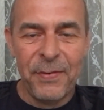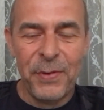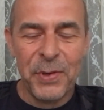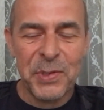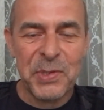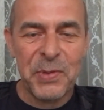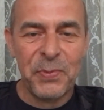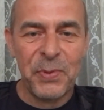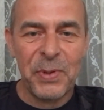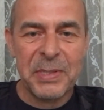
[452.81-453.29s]

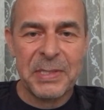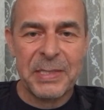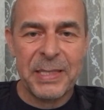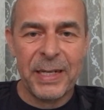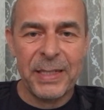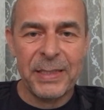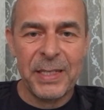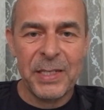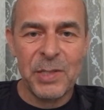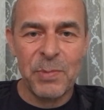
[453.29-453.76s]
first of all,
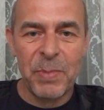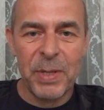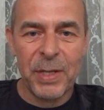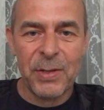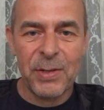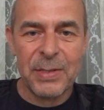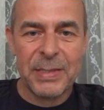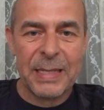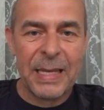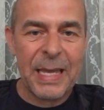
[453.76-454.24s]
strategy,
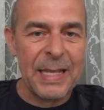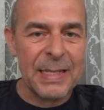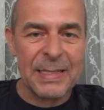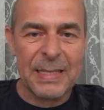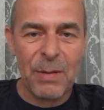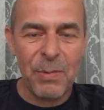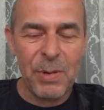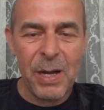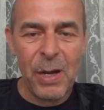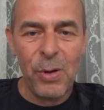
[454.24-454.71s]
because again,
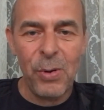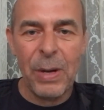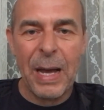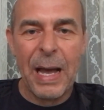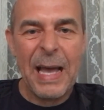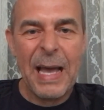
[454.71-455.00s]
somehow